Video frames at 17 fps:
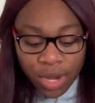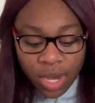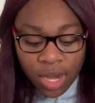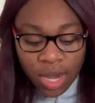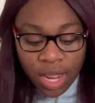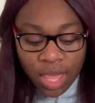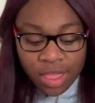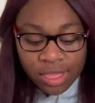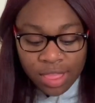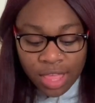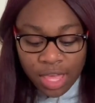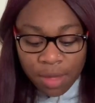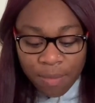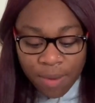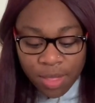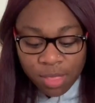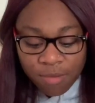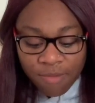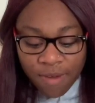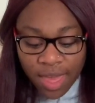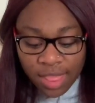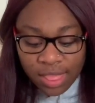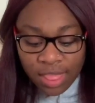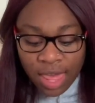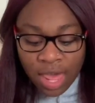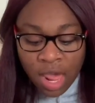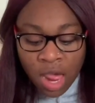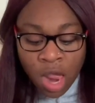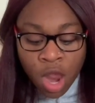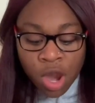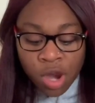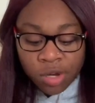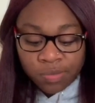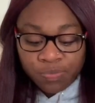it and think about the fact that
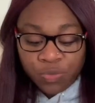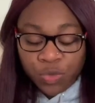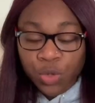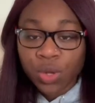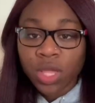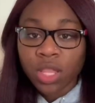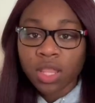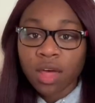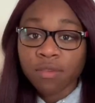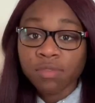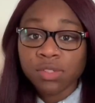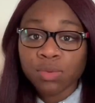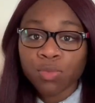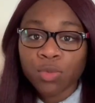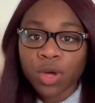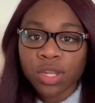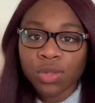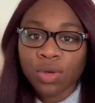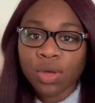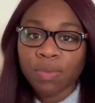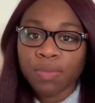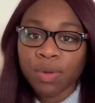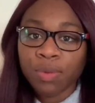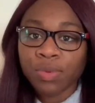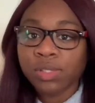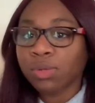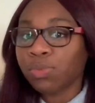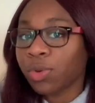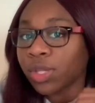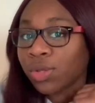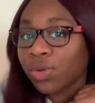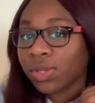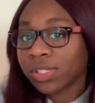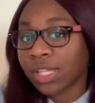you can love someone, you can be with
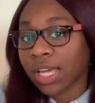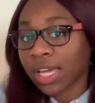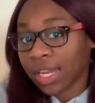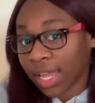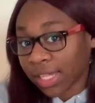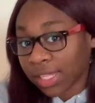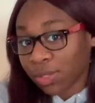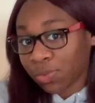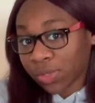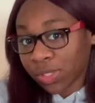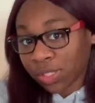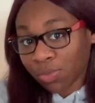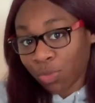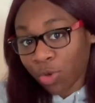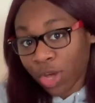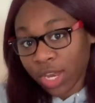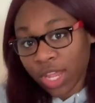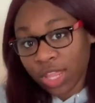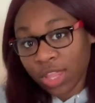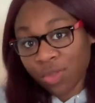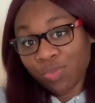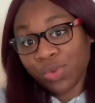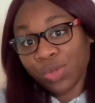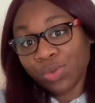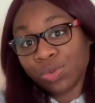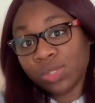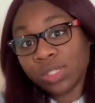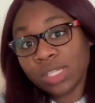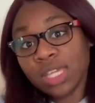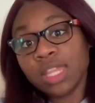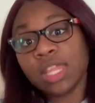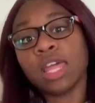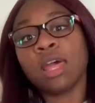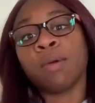someone, you can stay connected with someone, and then when you
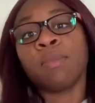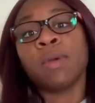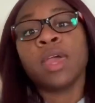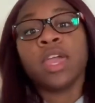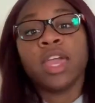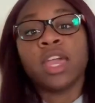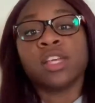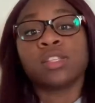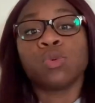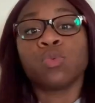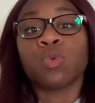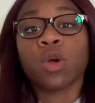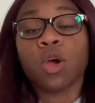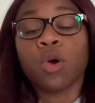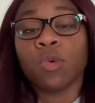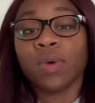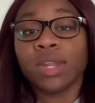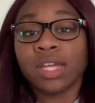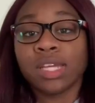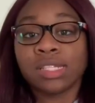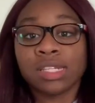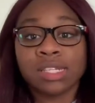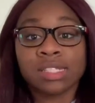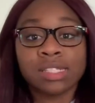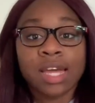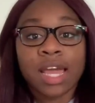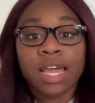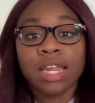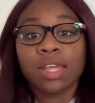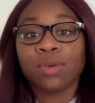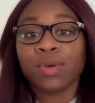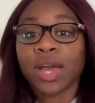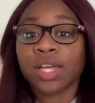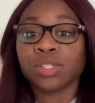see them, it's a whirlwind, it's
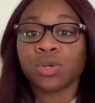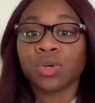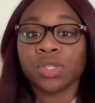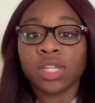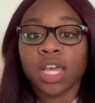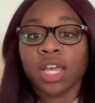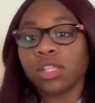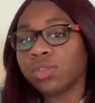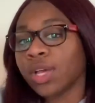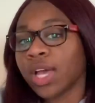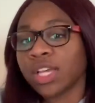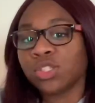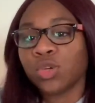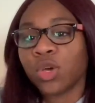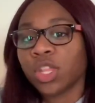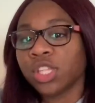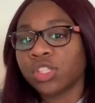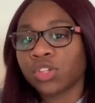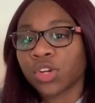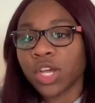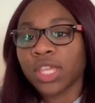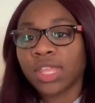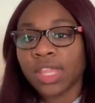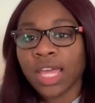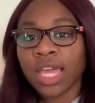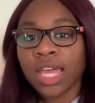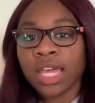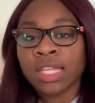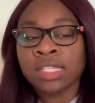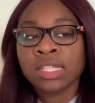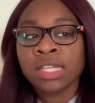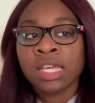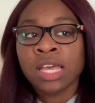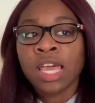exciting, you guys go on dates, you guys do all these great
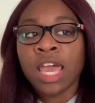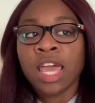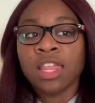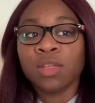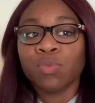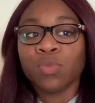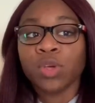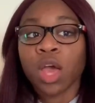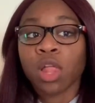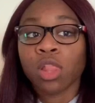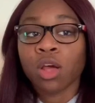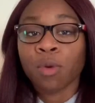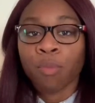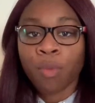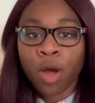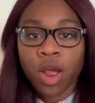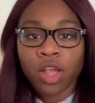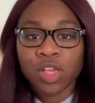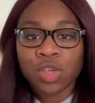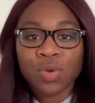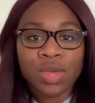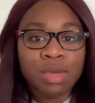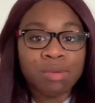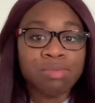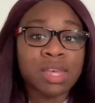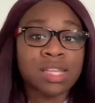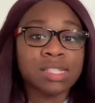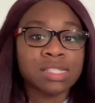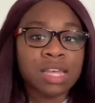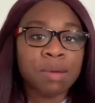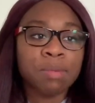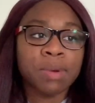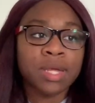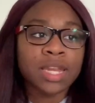things, and then when y'all are apart, you keep that
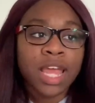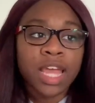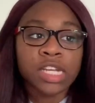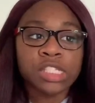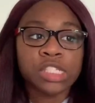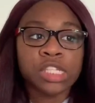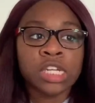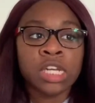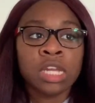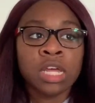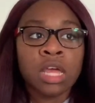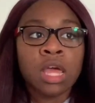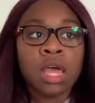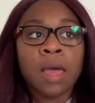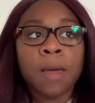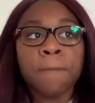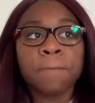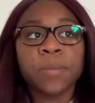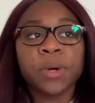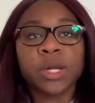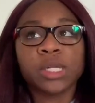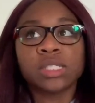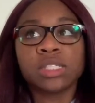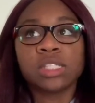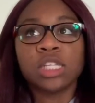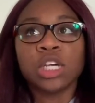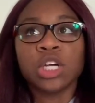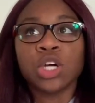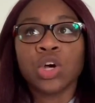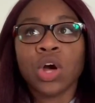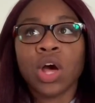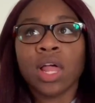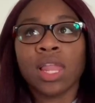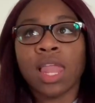same connection, but are
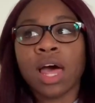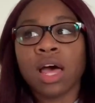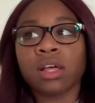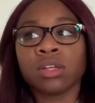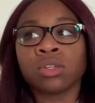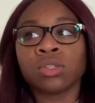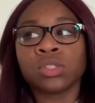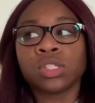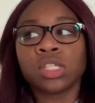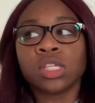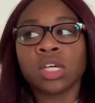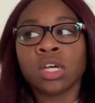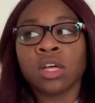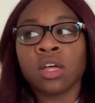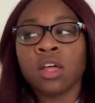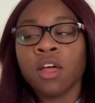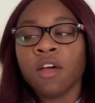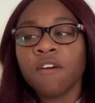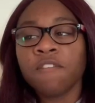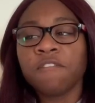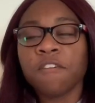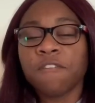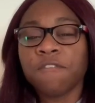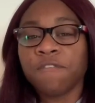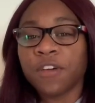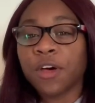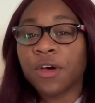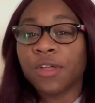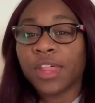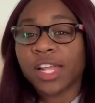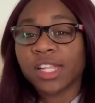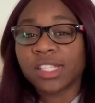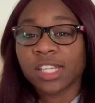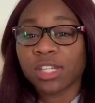still allowed to fulfill
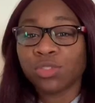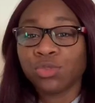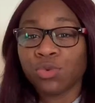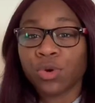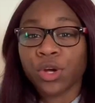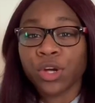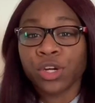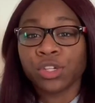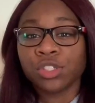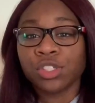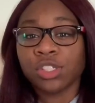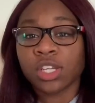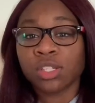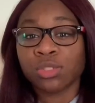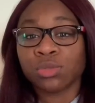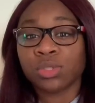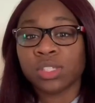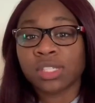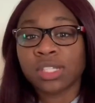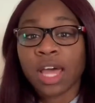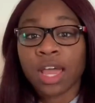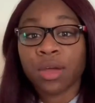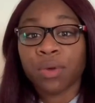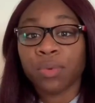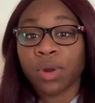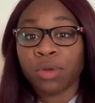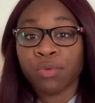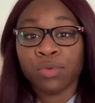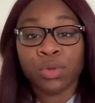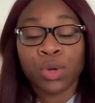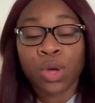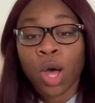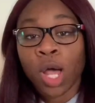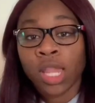that sexual urge or sexual desire, whatever
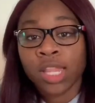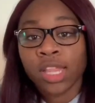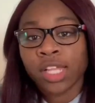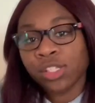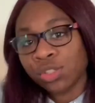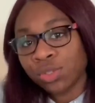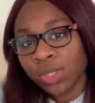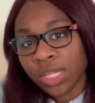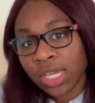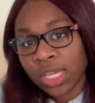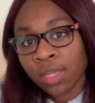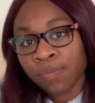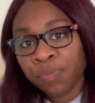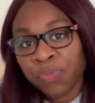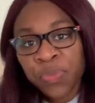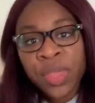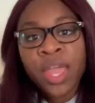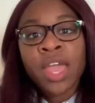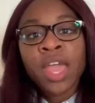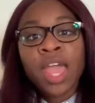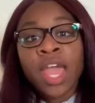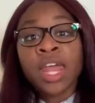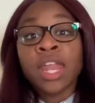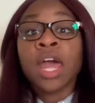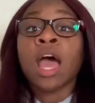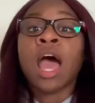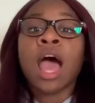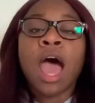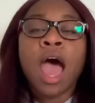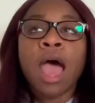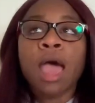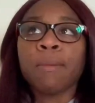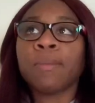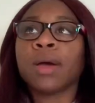you call it, that you need. And
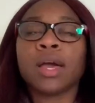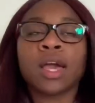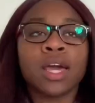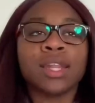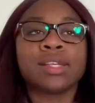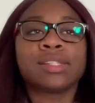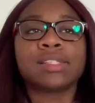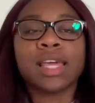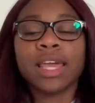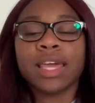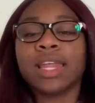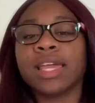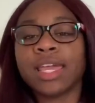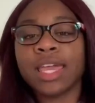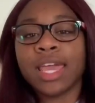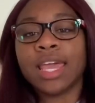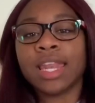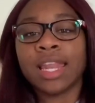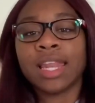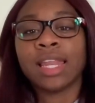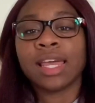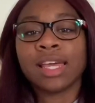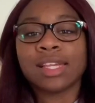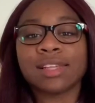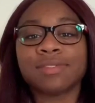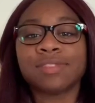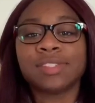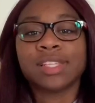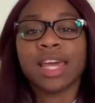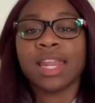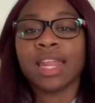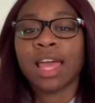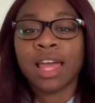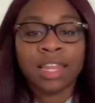I'm gonna say it again because I've
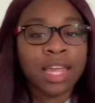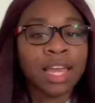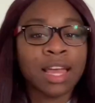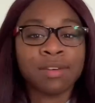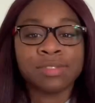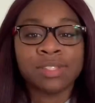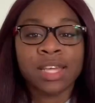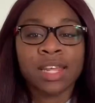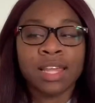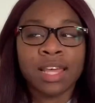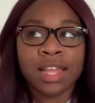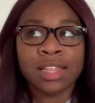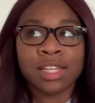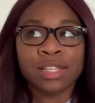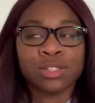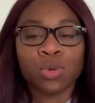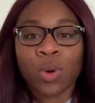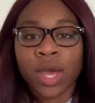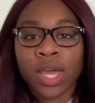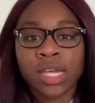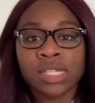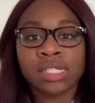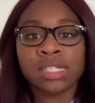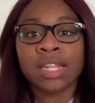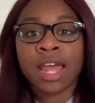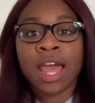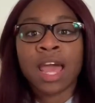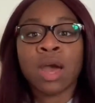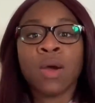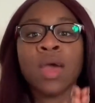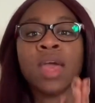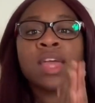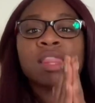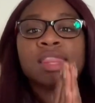said it I think twice now.
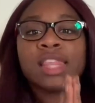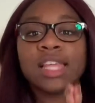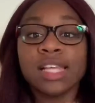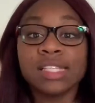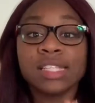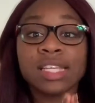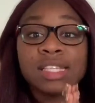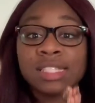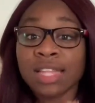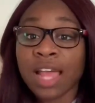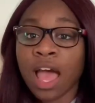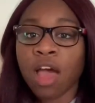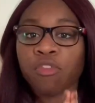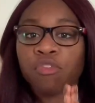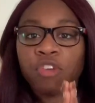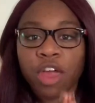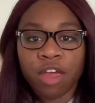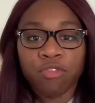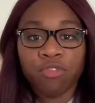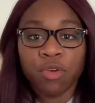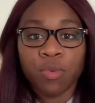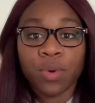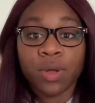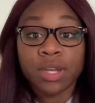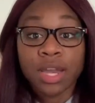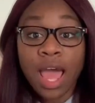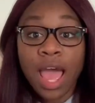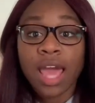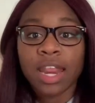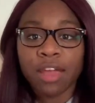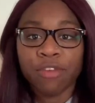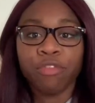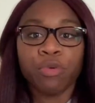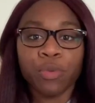This is not for everyone.
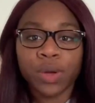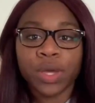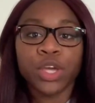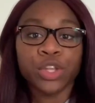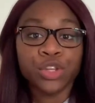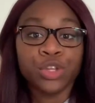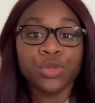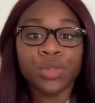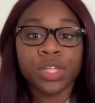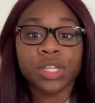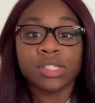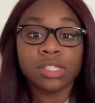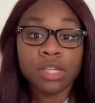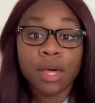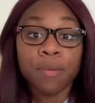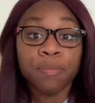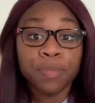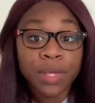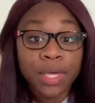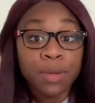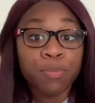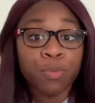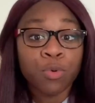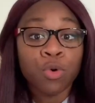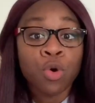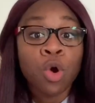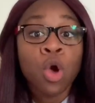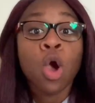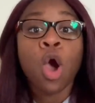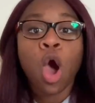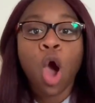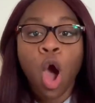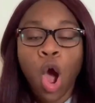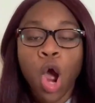Not everyone can do this. Some people
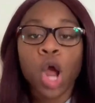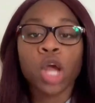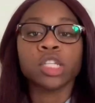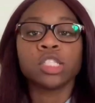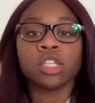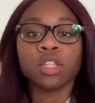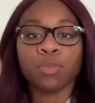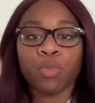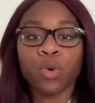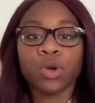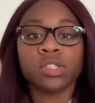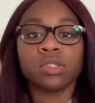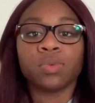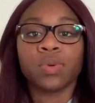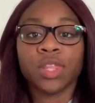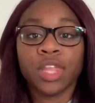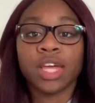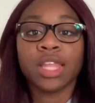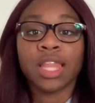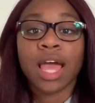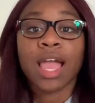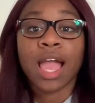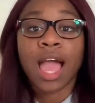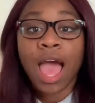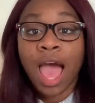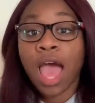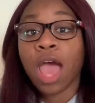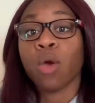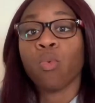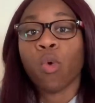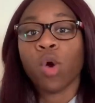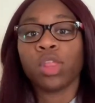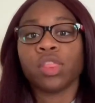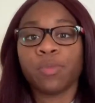are to the point to where they're like, I
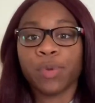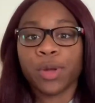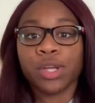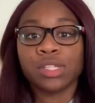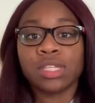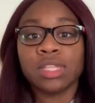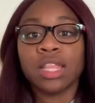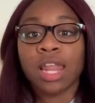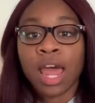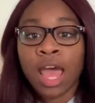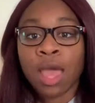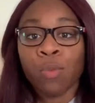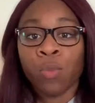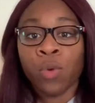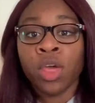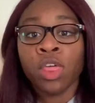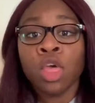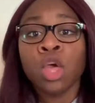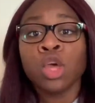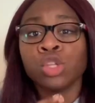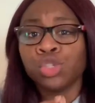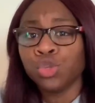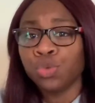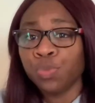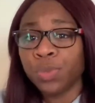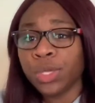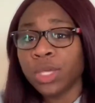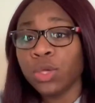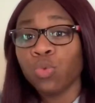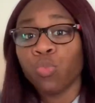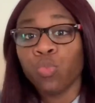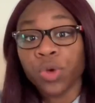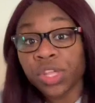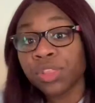want the person that I'm with to
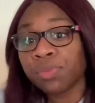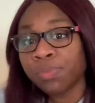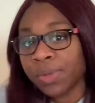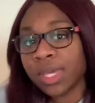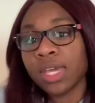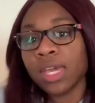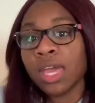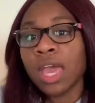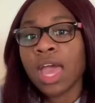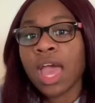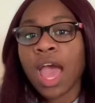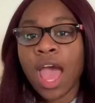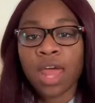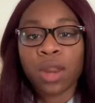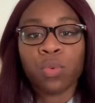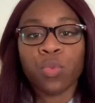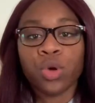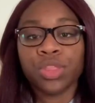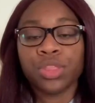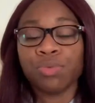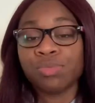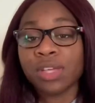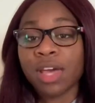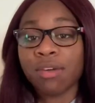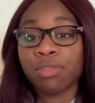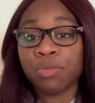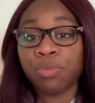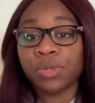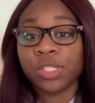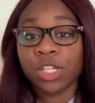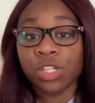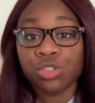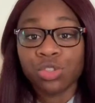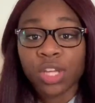be with me. I don't want them to have the
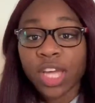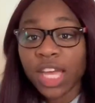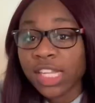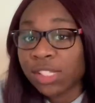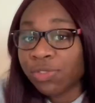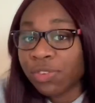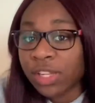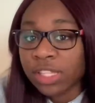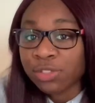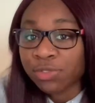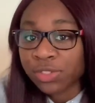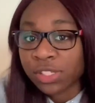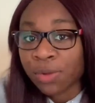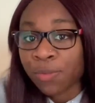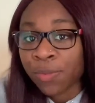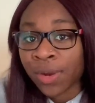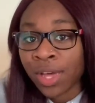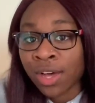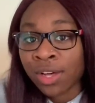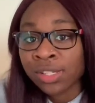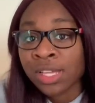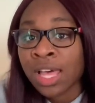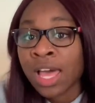potential to catch feelings for someone else.